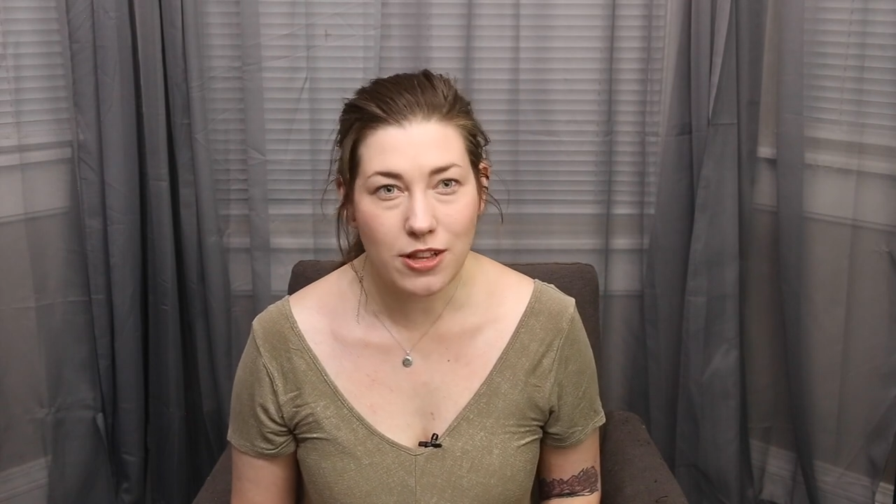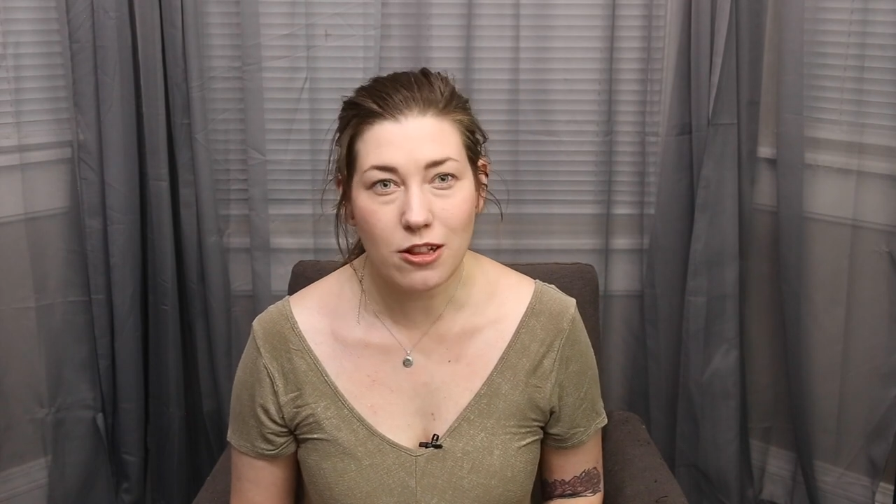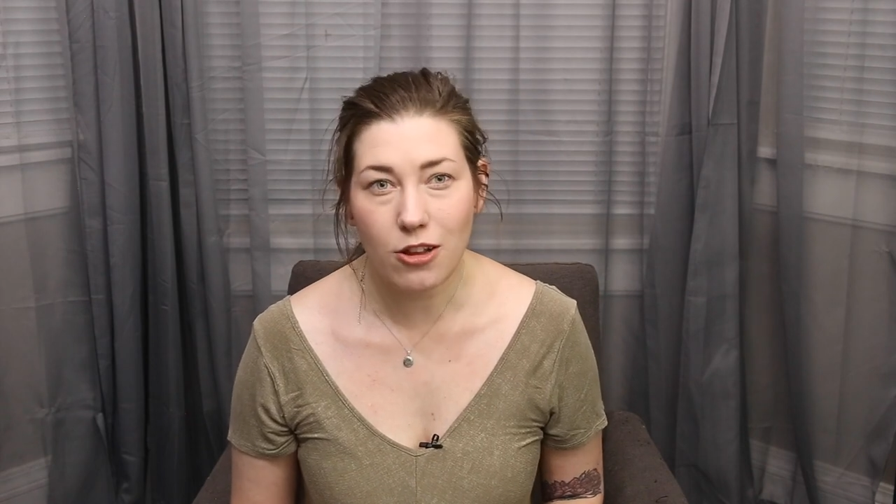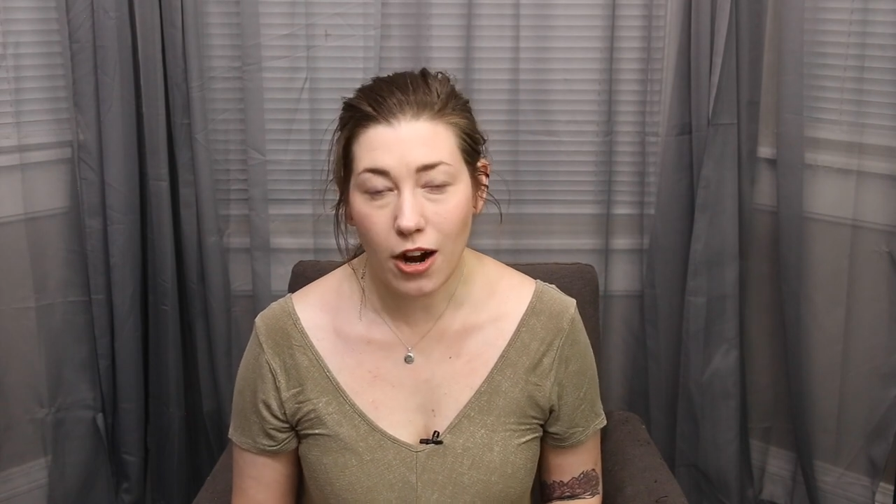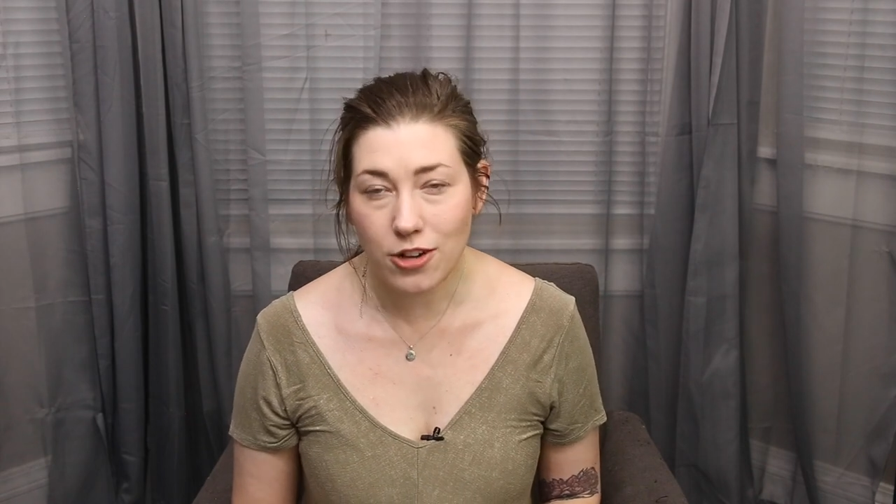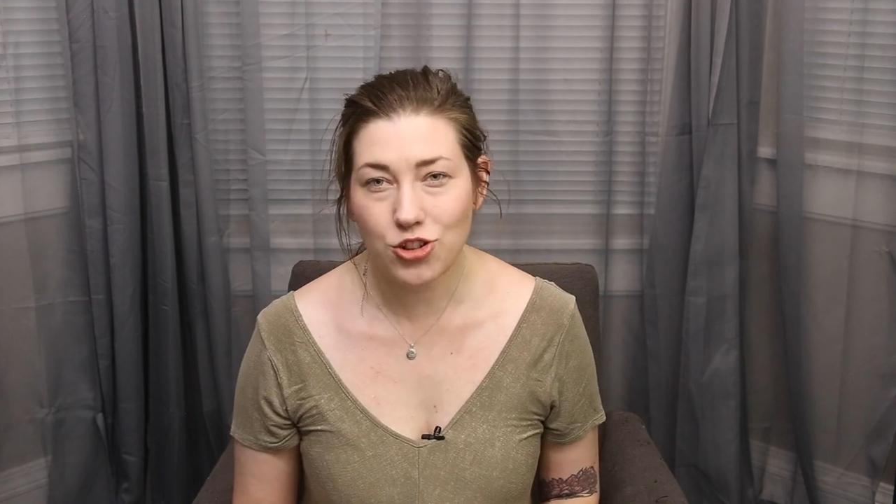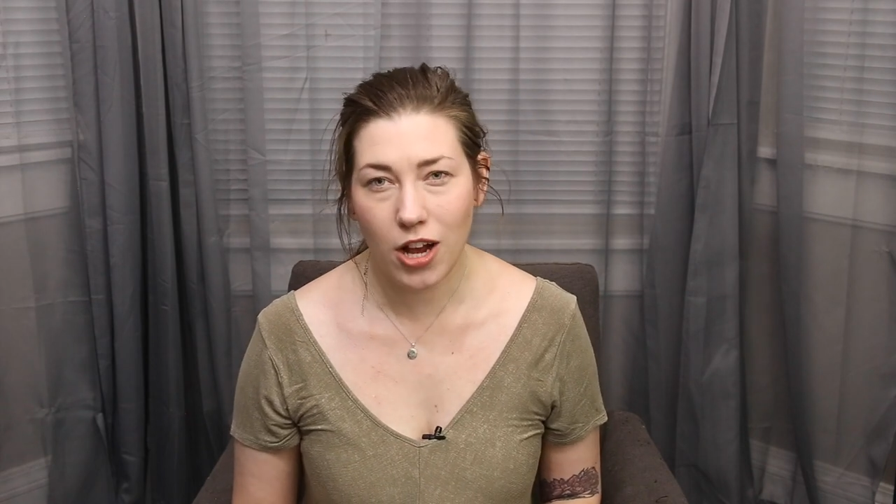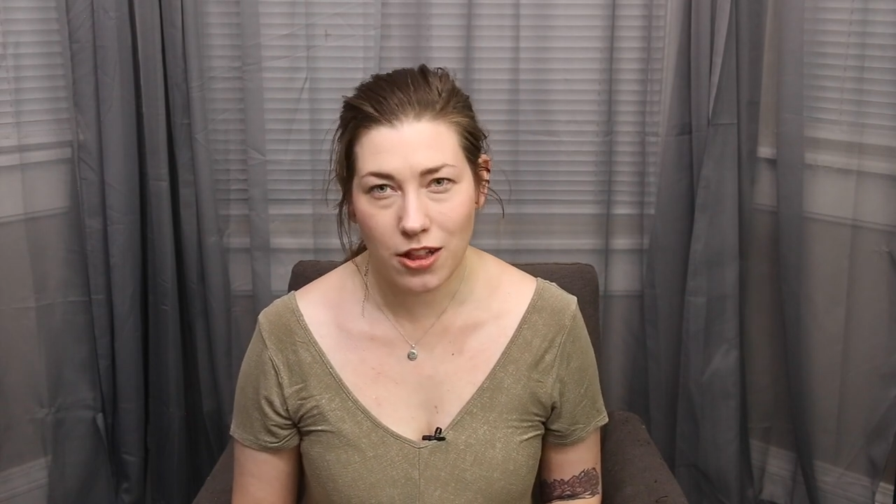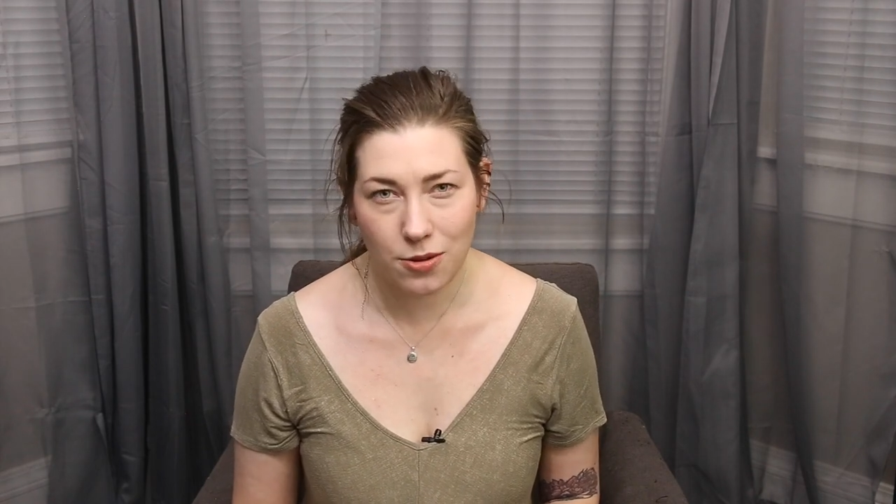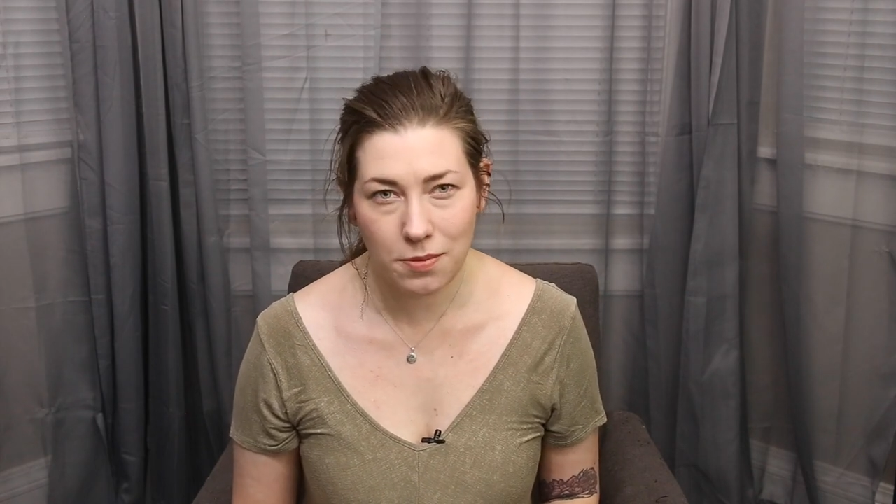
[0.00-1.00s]
the large
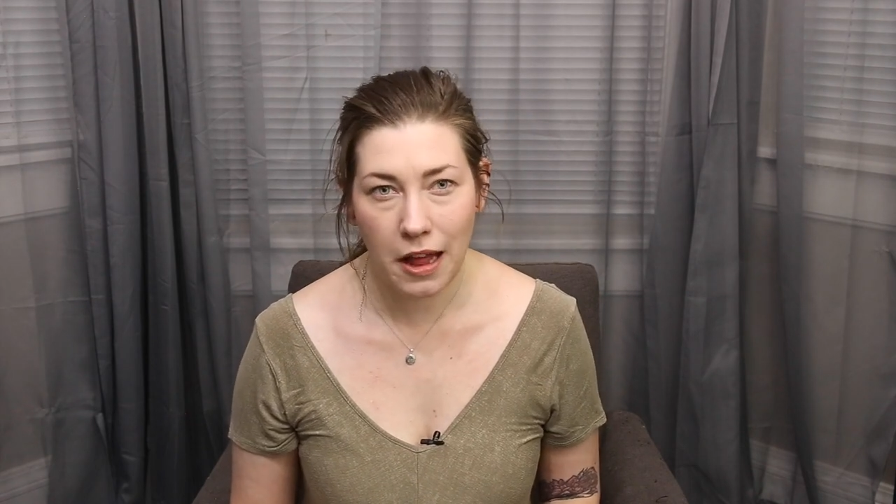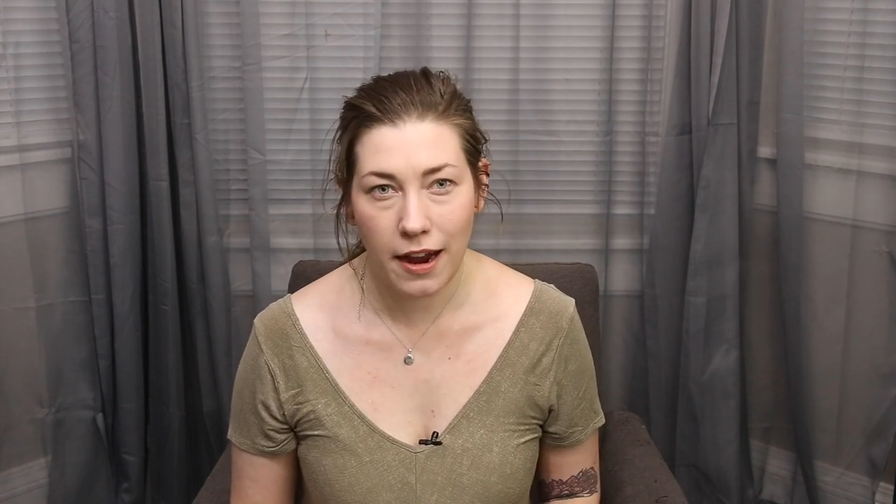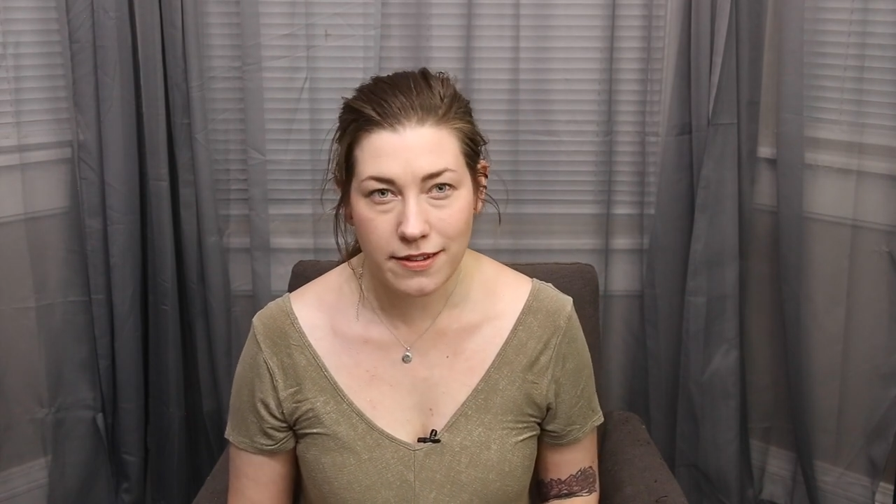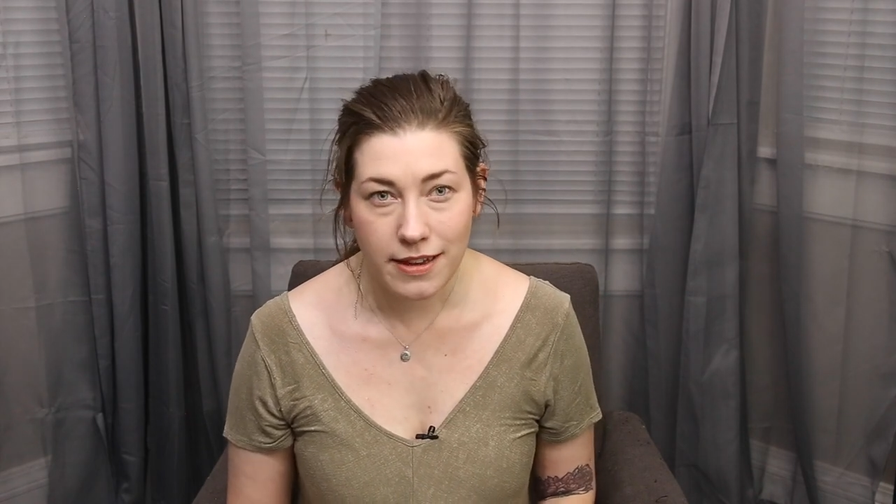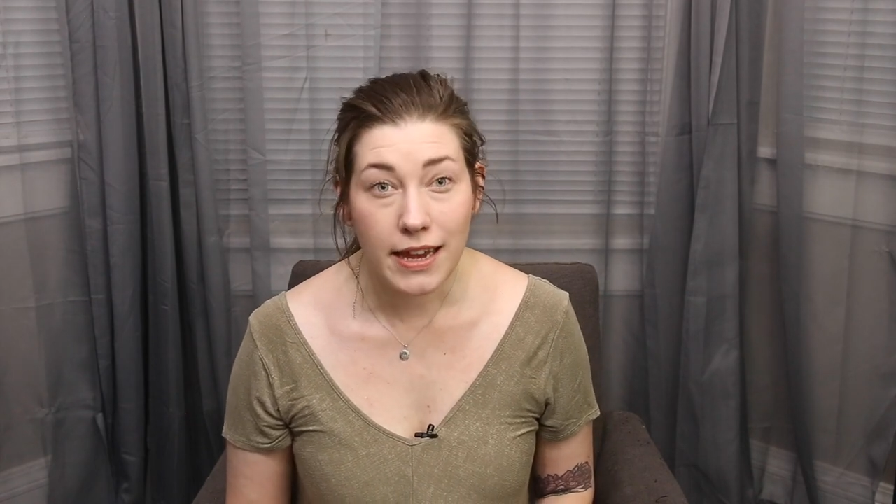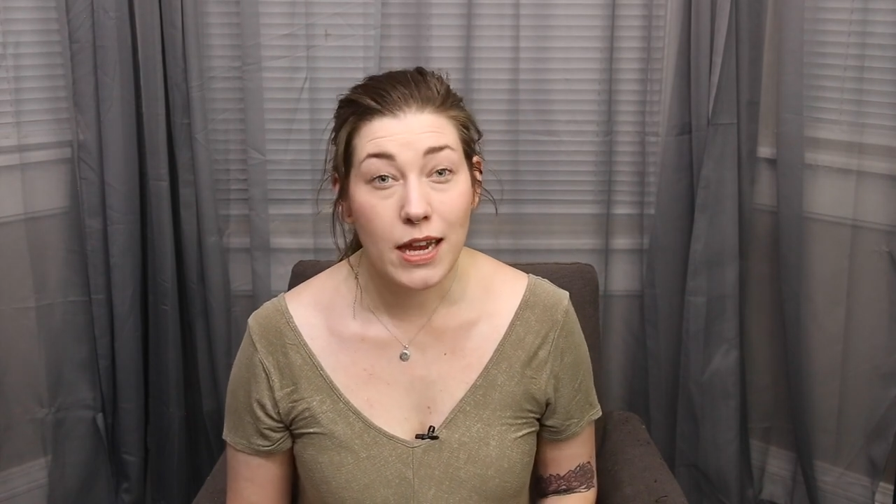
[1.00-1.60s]
color blocks,